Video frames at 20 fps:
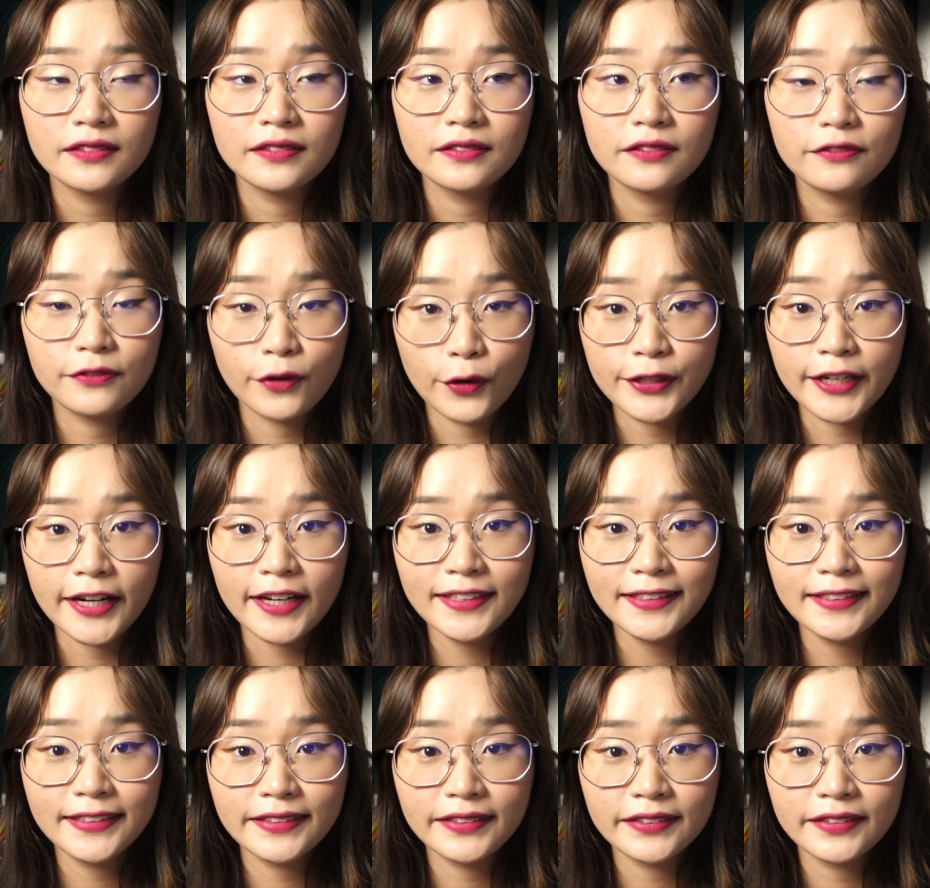4
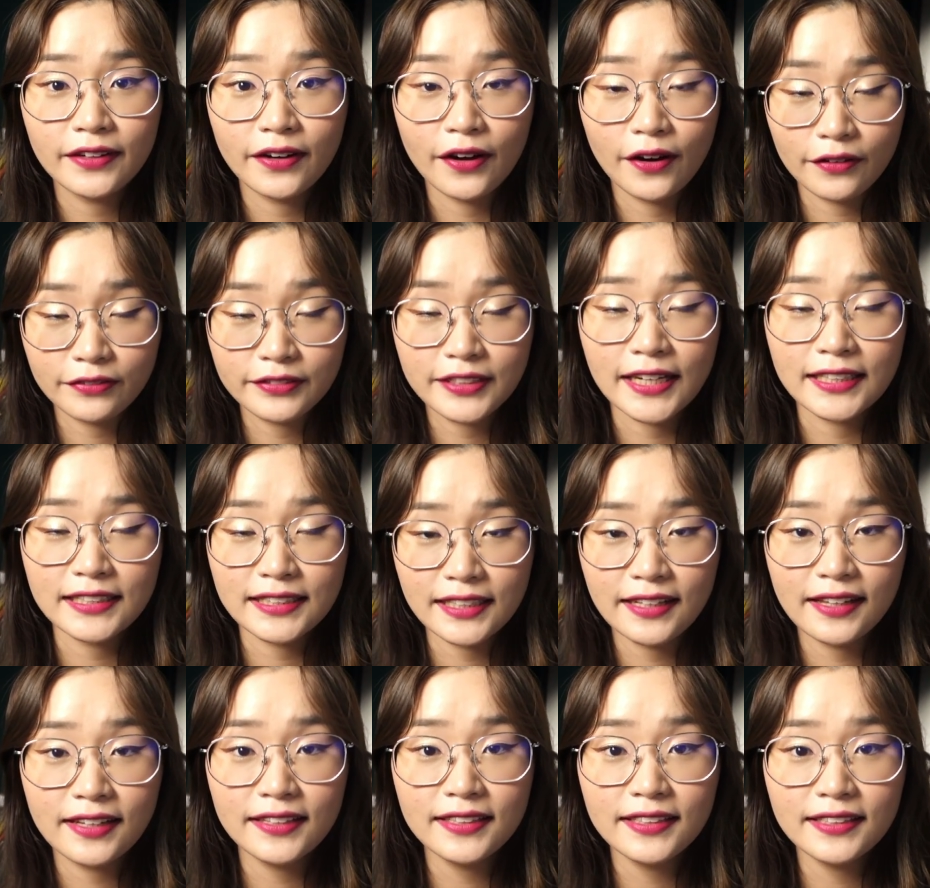days of testing
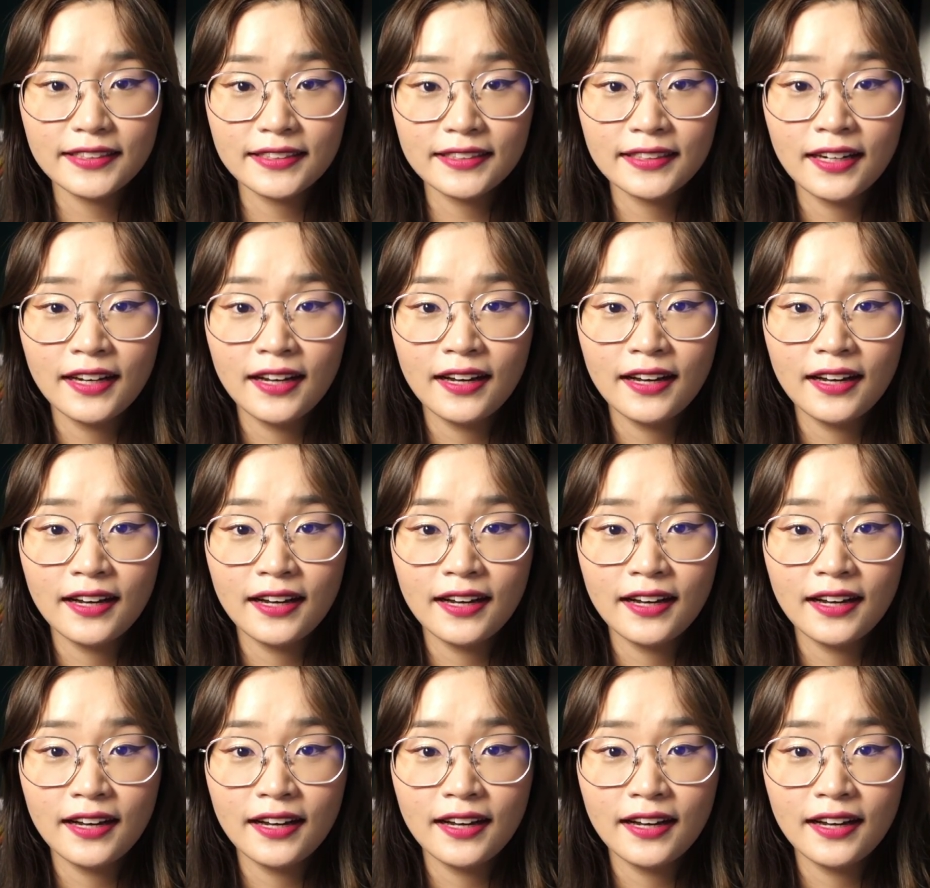this,